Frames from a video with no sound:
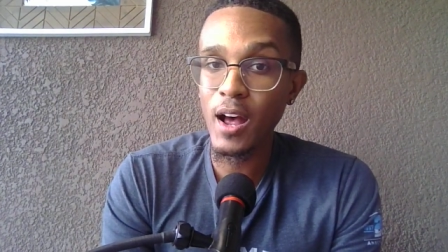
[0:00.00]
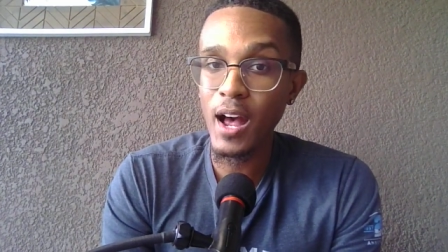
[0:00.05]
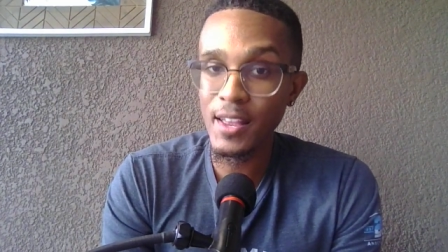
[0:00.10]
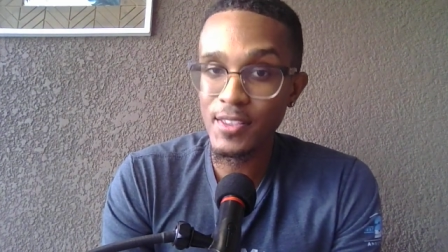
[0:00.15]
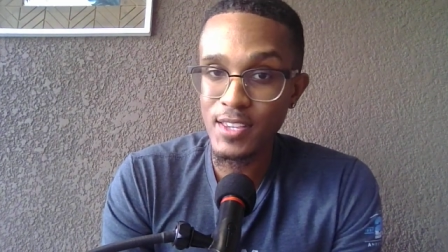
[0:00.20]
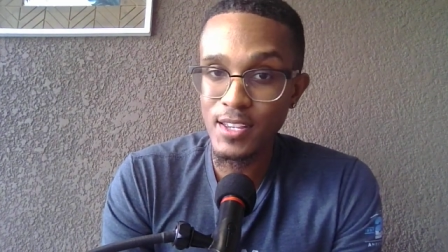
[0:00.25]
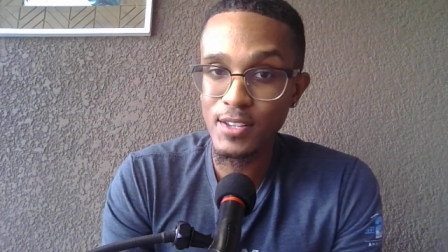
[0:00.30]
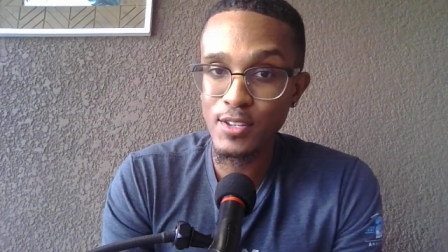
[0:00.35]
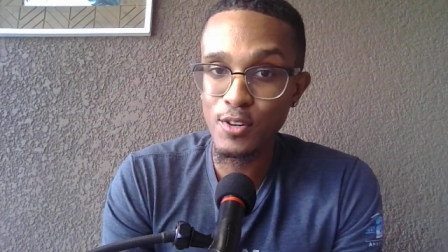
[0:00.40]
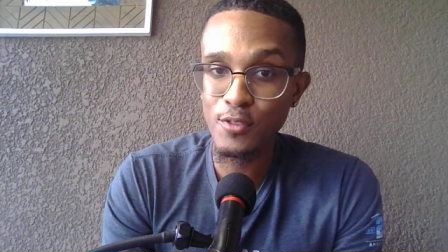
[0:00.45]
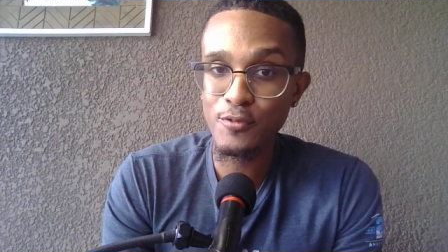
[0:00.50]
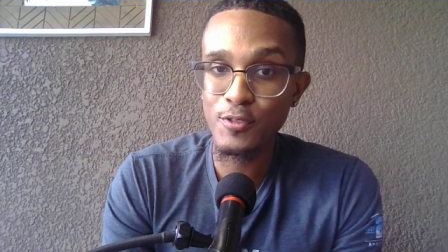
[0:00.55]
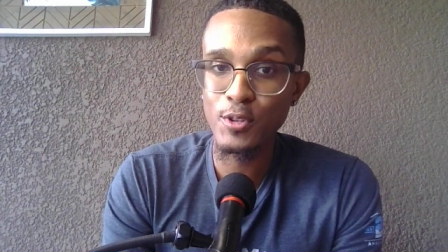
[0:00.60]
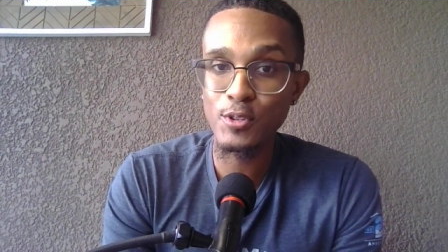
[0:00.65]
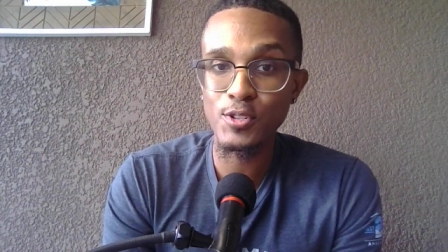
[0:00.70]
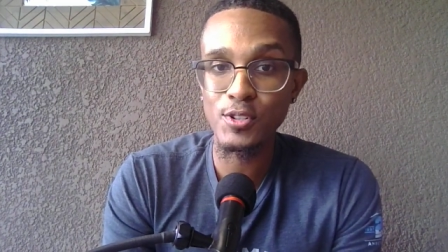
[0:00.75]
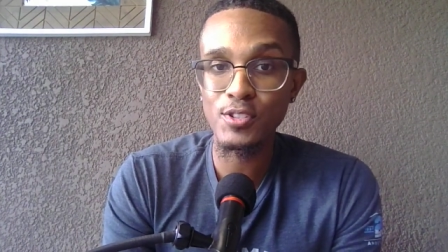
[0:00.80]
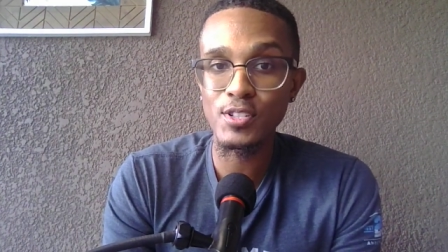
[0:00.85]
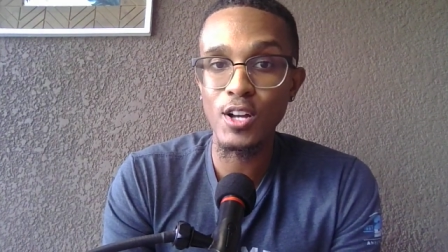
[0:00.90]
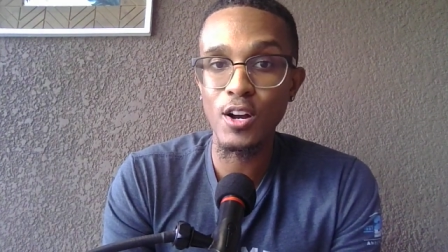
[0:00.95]
I think your
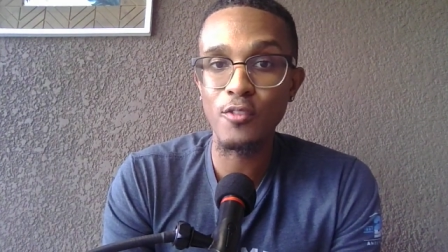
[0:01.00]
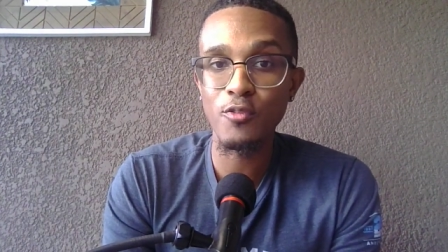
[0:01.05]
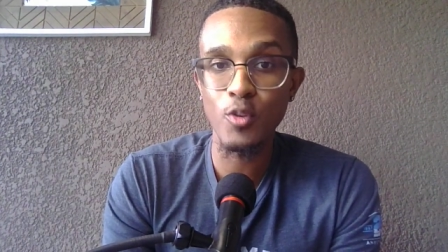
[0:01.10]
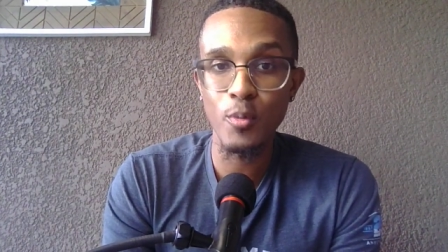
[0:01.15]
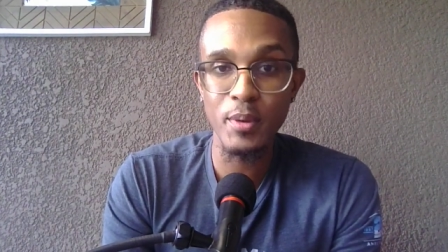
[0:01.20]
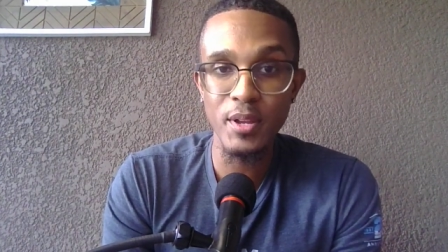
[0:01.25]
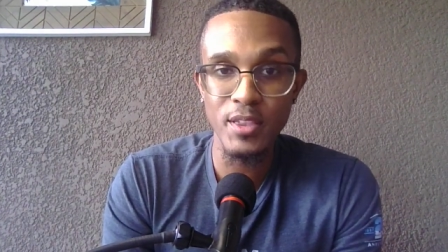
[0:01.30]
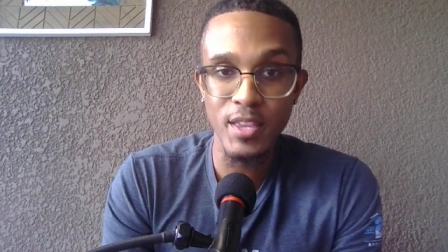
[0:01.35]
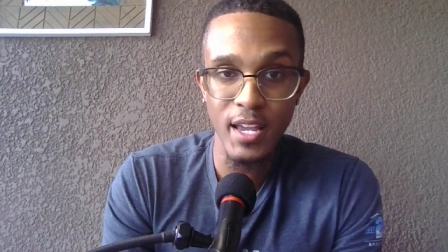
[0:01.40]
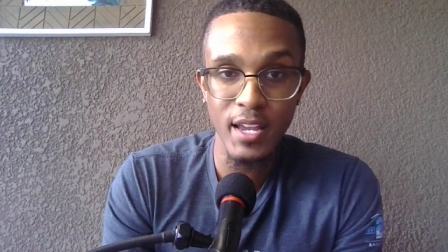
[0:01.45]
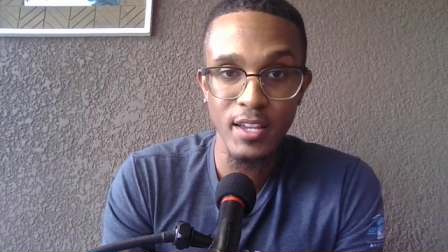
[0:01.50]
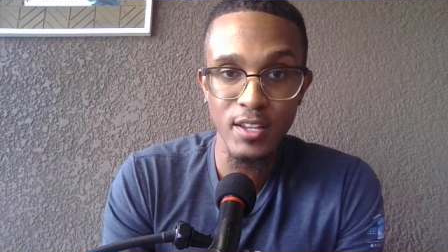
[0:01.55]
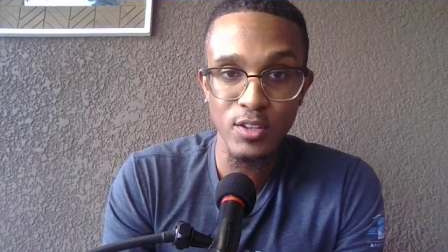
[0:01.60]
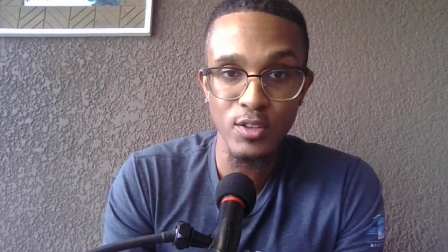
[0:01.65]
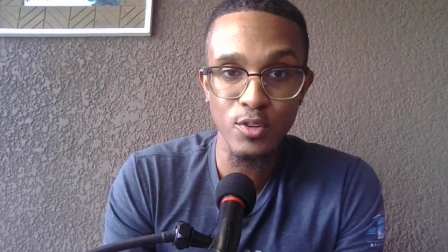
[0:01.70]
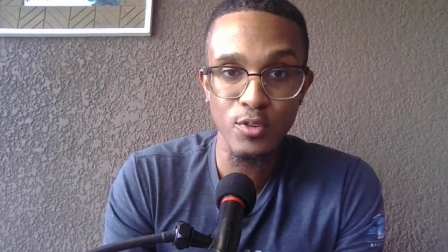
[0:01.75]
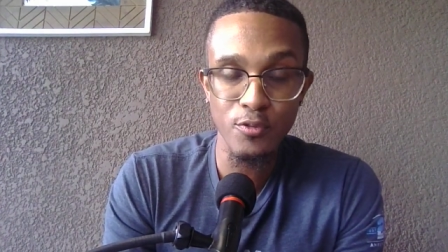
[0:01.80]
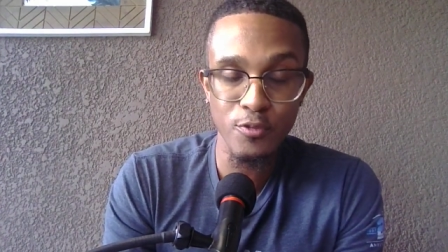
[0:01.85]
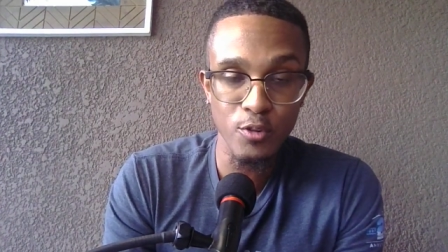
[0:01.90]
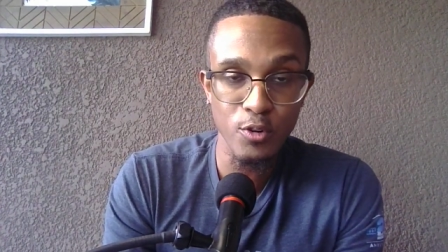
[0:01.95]
future self will be thanking
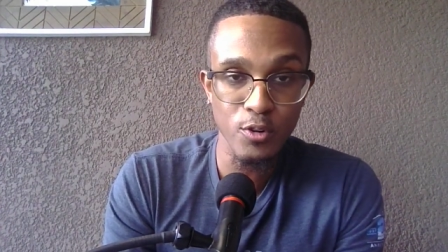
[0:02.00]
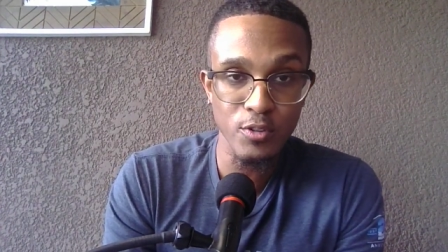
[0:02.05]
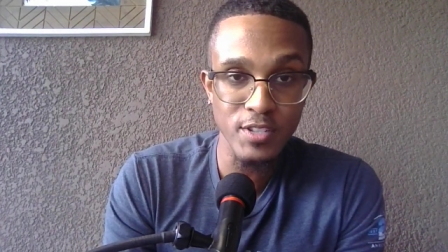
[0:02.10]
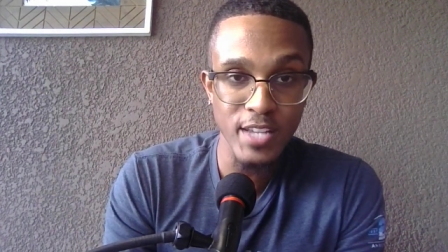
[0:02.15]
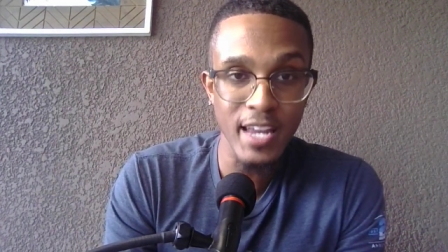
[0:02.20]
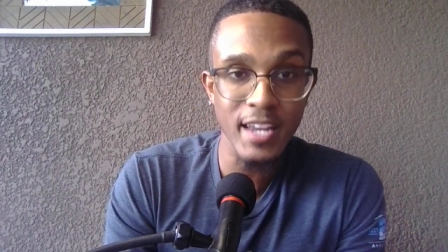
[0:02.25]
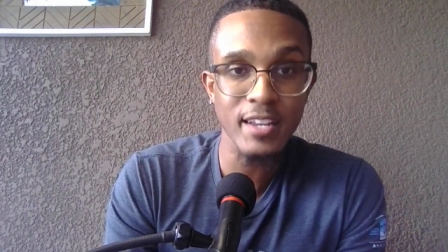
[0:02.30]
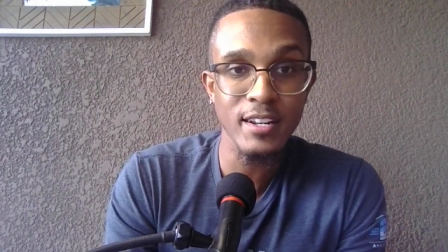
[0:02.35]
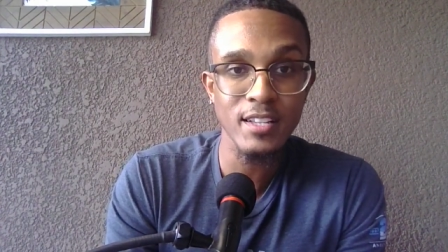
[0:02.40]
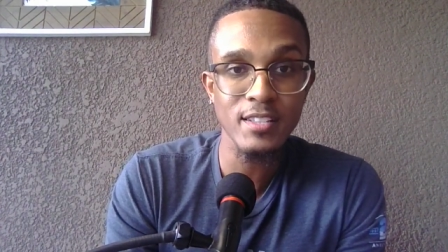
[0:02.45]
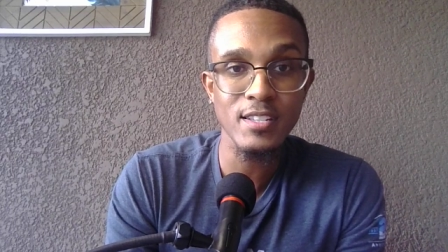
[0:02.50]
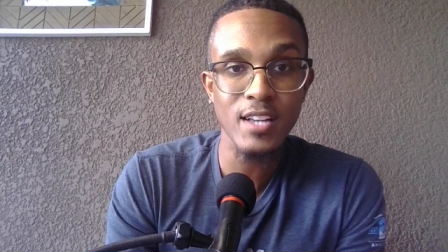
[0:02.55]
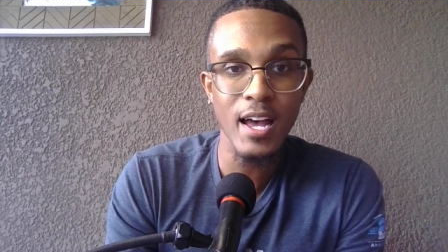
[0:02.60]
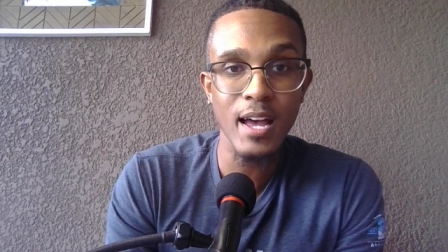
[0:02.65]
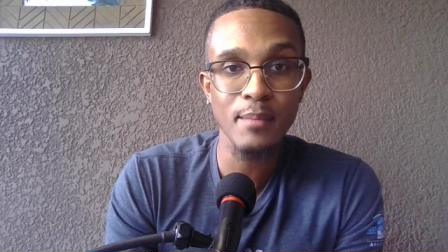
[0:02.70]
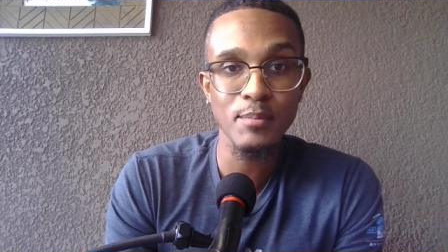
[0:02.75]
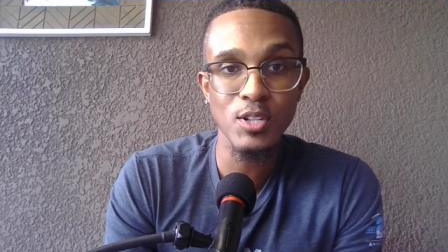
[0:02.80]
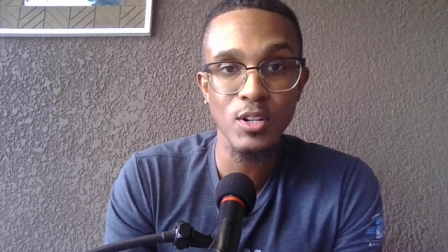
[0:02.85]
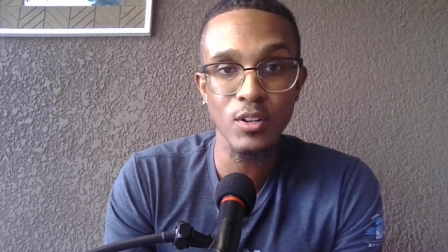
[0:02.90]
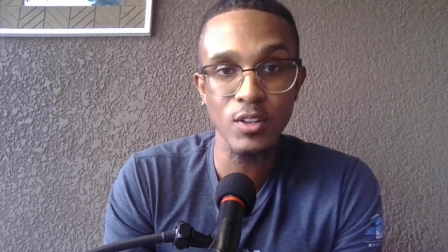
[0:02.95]
you for taking the
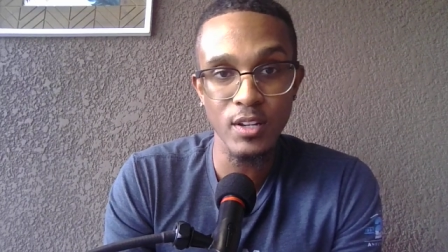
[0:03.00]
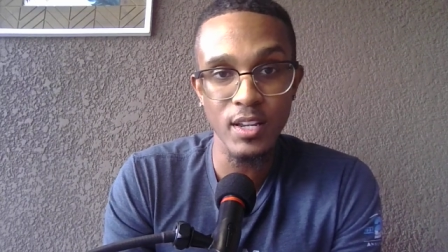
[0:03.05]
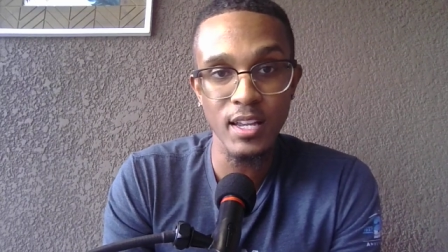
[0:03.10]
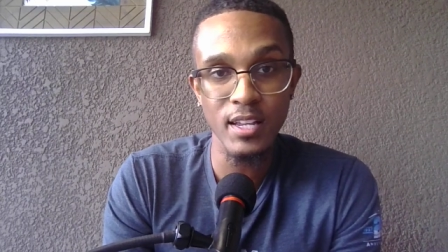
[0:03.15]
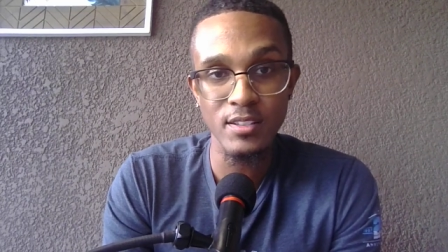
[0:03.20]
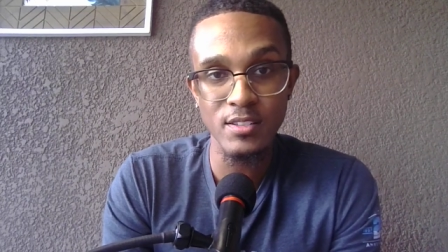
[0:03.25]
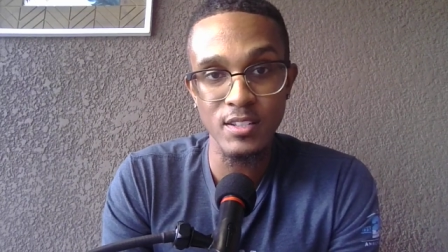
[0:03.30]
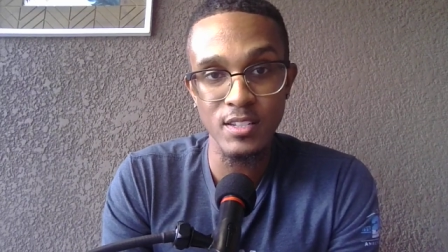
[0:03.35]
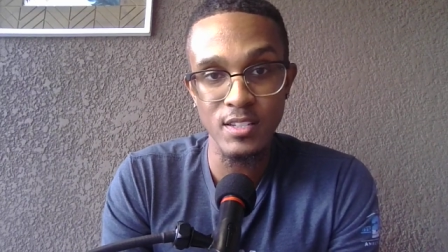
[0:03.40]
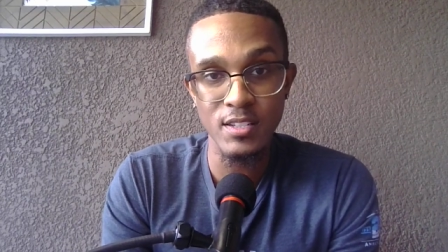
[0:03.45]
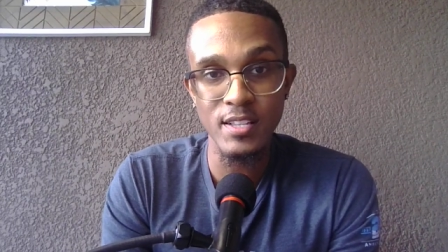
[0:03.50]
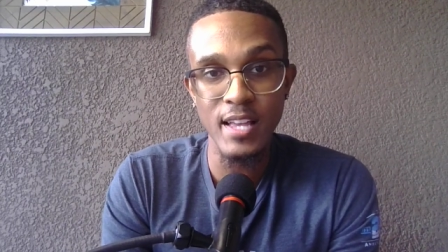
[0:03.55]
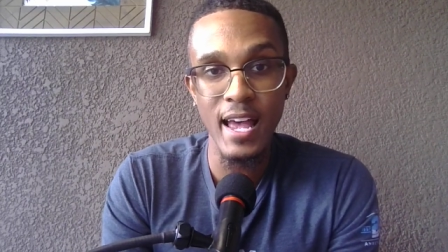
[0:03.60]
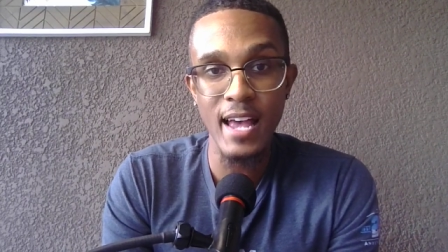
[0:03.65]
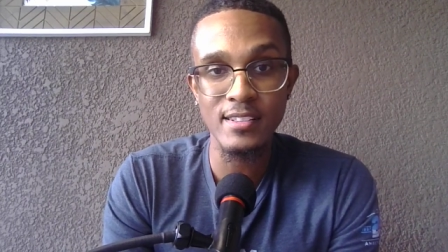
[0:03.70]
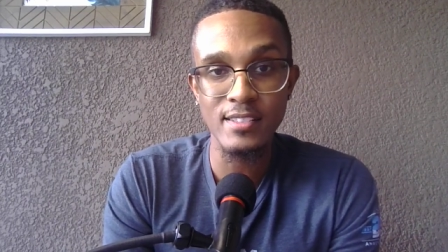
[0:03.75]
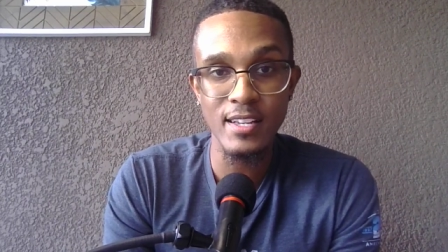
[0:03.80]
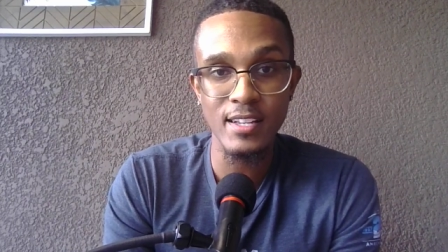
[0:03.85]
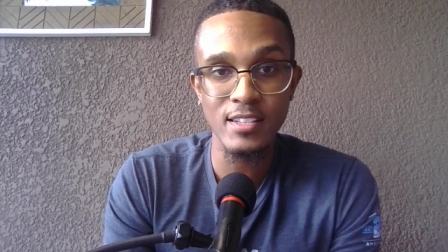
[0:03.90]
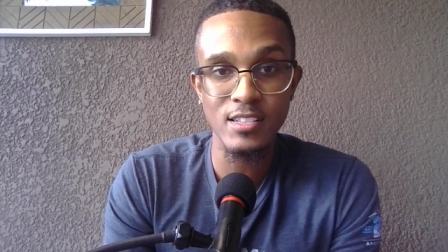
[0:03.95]
time to look into this
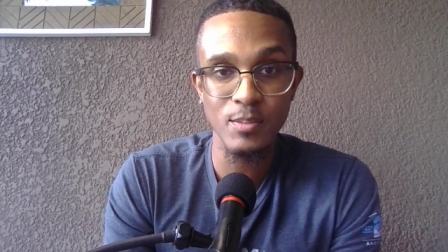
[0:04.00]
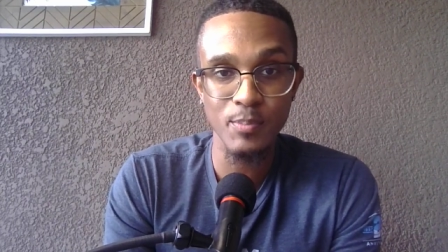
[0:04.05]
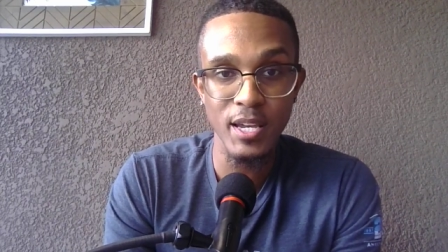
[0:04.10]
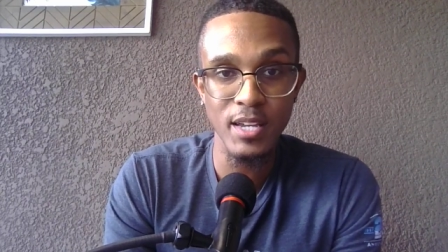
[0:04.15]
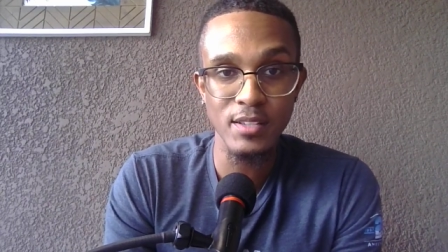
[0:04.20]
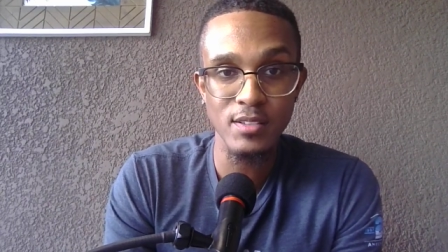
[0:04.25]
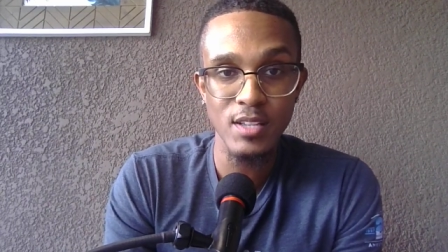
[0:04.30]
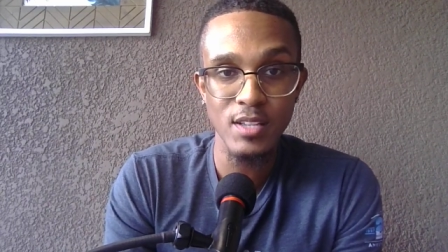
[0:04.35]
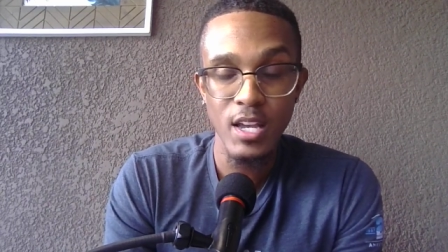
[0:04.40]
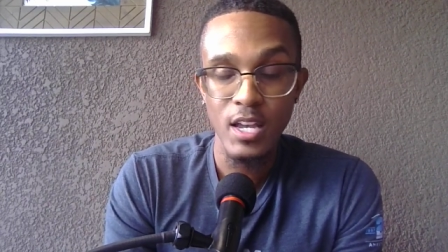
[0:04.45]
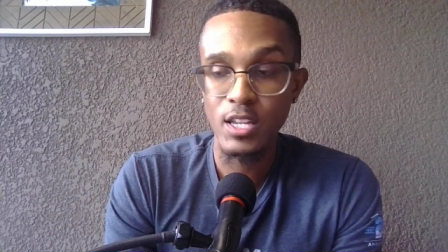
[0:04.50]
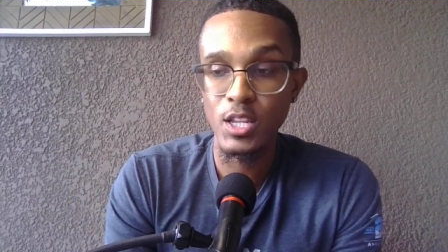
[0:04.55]
asset space.